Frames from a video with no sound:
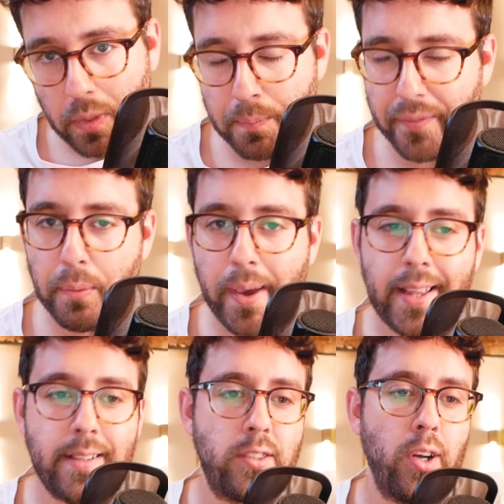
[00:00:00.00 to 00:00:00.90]
But for
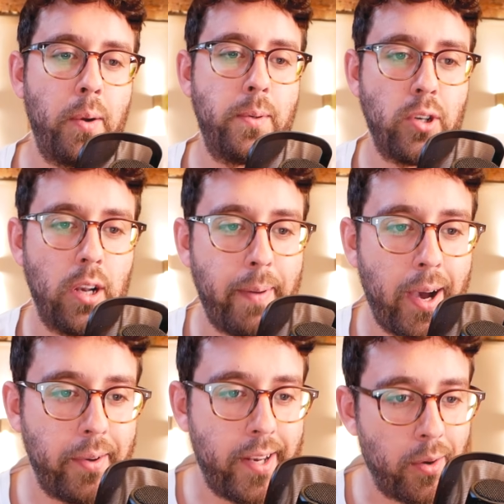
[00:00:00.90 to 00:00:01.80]
me, the story was all
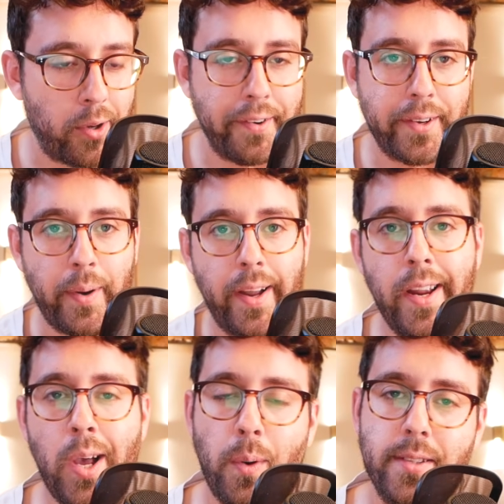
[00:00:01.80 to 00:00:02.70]
about, you know, Gundogan
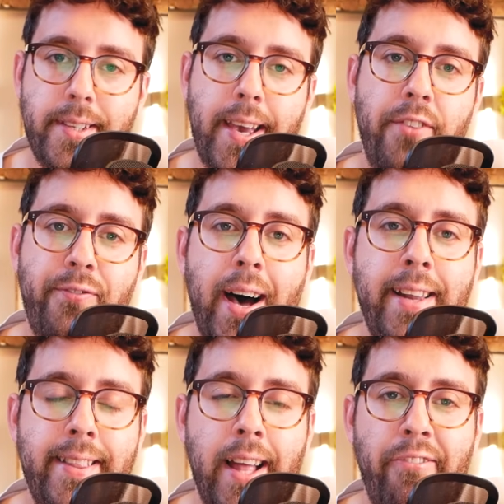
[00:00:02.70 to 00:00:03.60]
once again
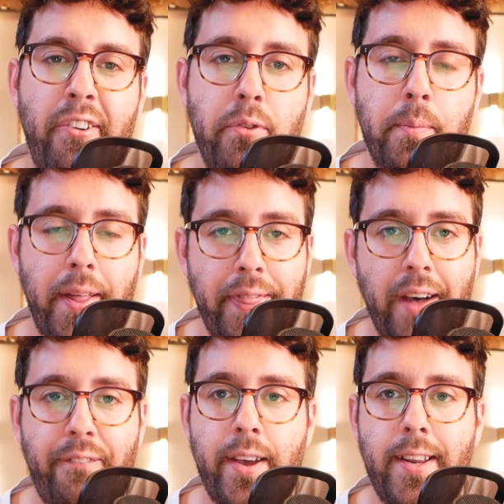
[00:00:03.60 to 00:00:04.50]
finding that rhythm and
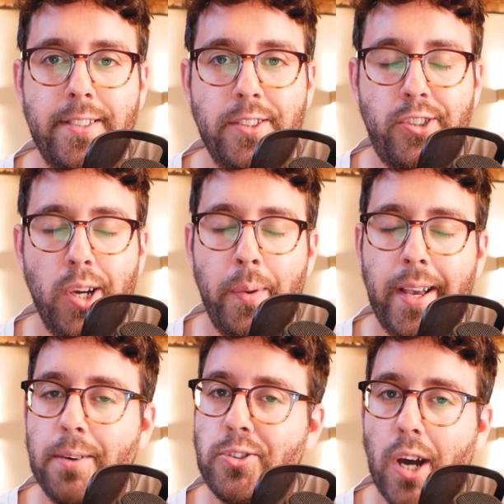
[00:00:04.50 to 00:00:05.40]
that fitness and showing
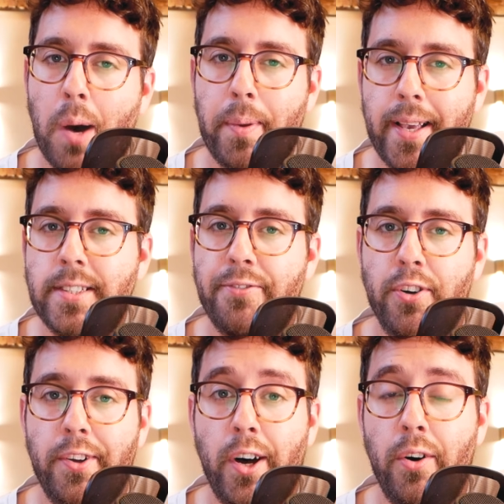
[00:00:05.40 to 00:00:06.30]
how sharp he is in
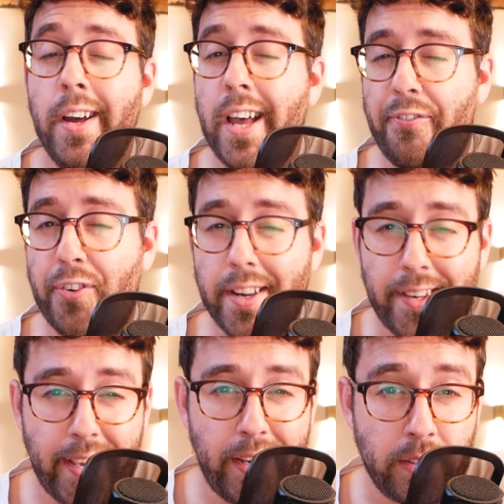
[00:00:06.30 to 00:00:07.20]
front of goal. And
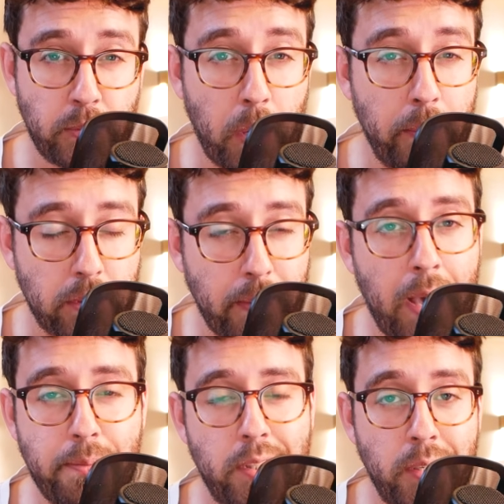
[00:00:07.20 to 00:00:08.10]
Fernandinho as well with some
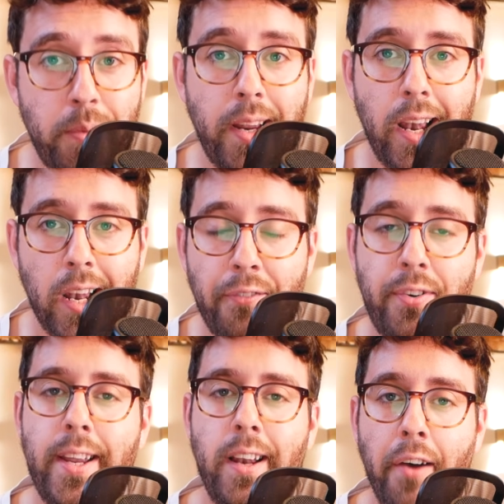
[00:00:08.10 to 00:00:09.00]
absolutely
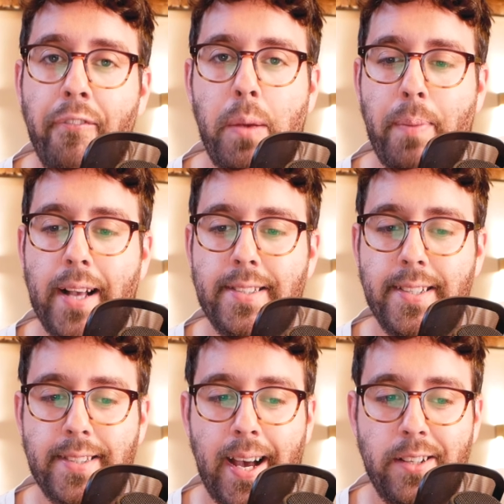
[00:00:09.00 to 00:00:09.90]
lovely, lovely
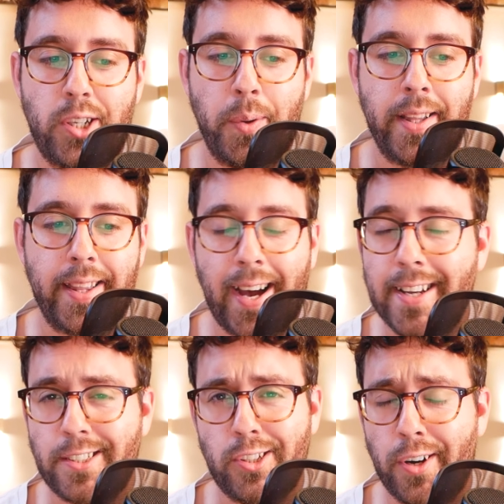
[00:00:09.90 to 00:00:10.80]
passes, uh, showing that the
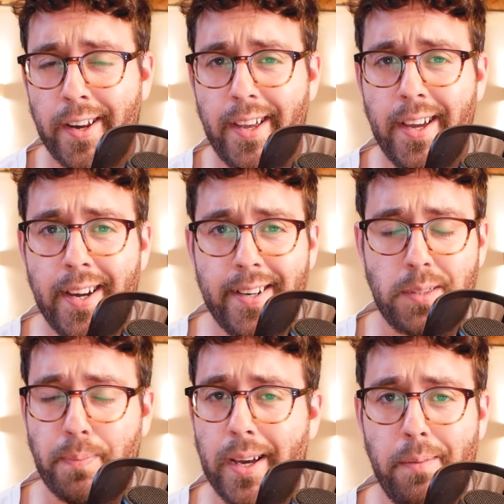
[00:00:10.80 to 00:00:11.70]
guy's still got it
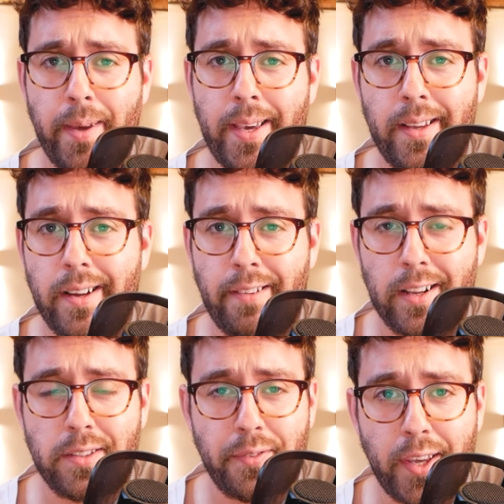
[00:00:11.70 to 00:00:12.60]
despite being a
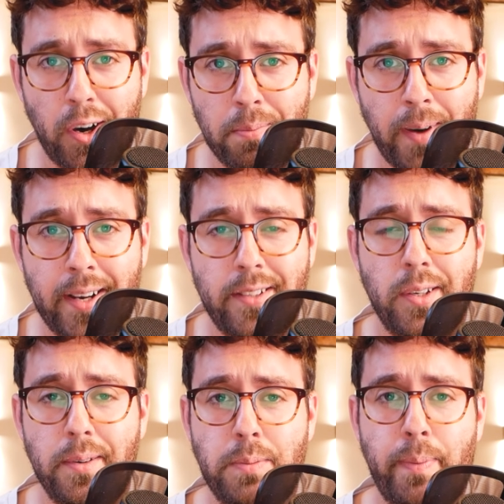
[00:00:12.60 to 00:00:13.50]
relatively old man,
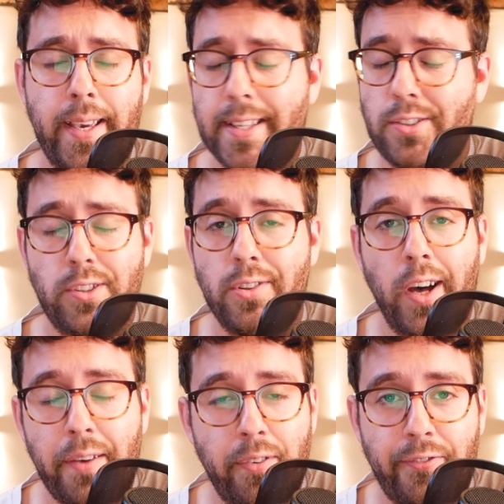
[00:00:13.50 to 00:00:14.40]
so to speak. It's just
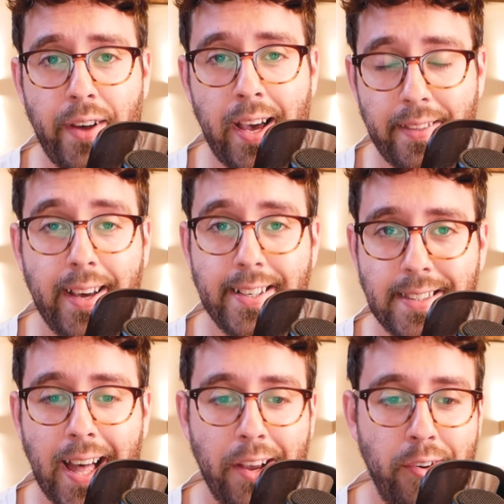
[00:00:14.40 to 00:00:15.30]
not even fair that
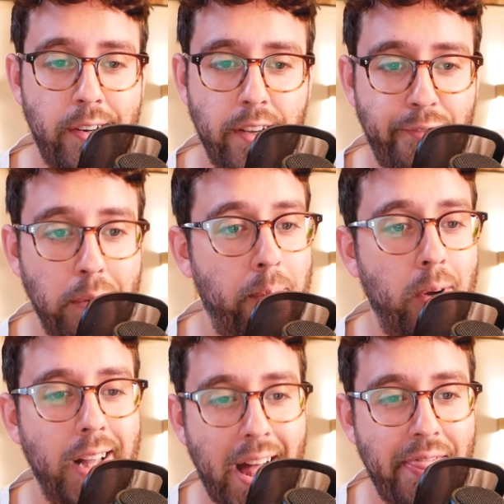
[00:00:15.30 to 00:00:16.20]
he's that good at
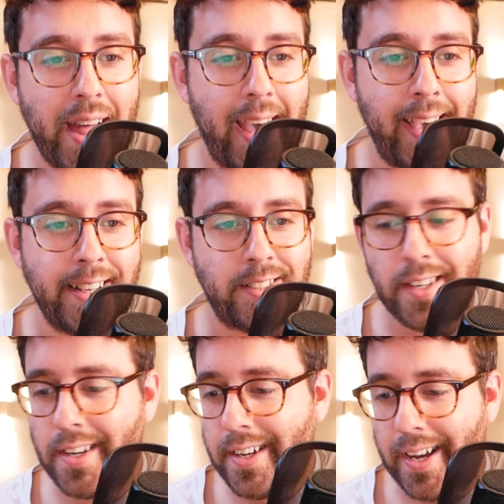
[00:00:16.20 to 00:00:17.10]
football at that age.
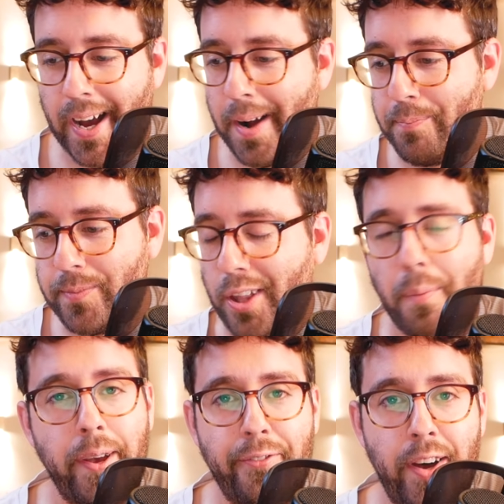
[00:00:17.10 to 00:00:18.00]
Um,
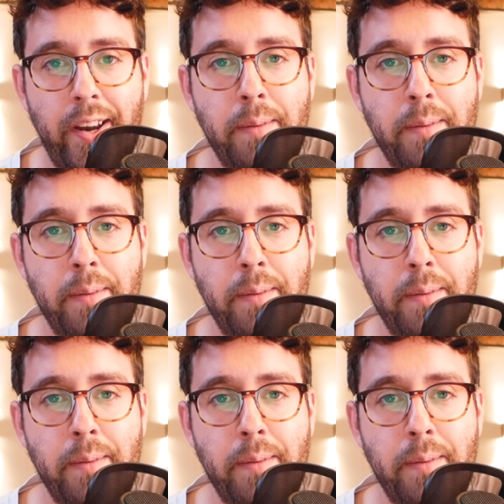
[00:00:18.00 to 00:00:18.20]
stop it, Werner.